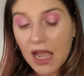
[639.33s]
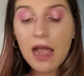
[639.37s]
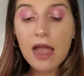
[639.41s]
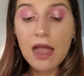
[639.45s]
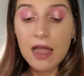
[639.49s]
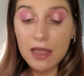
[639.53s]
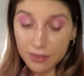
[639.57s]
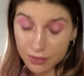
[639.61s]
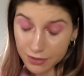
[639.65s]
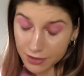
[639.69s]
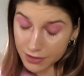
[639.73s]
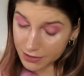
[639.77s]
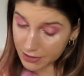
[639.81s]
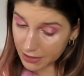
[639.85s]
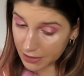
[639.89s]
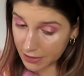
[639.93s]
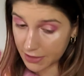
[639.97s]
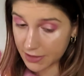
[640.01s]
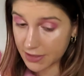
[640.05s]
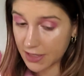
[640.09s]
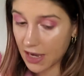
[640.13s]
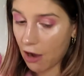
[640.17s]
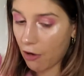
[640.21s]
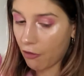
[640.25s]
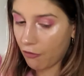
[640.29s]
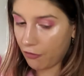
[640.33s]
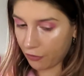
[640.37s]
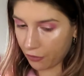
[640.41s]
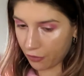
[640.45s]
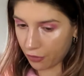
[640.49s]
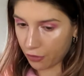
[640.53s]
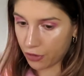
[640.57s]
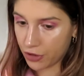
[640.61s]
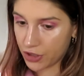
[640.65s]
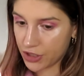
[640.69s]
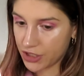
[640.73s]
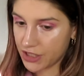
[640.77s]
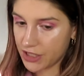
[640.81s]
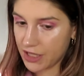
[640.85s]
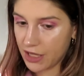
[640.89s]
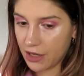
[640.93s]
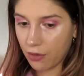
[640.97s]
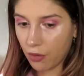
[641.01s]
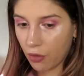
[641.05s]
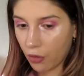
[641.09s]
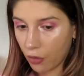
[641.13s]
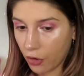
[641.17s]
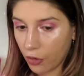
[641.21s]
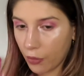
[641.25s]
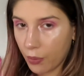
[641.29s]
And this is, of course, the
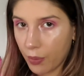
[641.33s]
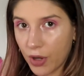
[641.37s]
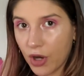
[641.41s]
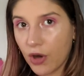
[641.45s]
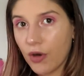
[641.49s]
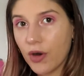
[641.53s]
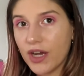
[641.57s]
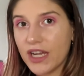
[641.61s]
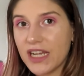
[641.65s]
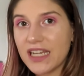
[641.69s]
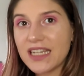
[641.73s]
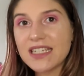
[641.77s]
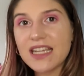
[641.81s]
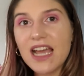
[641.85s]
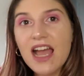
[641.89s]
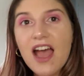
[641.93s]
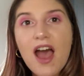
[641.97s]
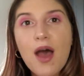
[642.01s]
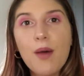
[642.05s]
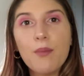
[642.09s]
whole point,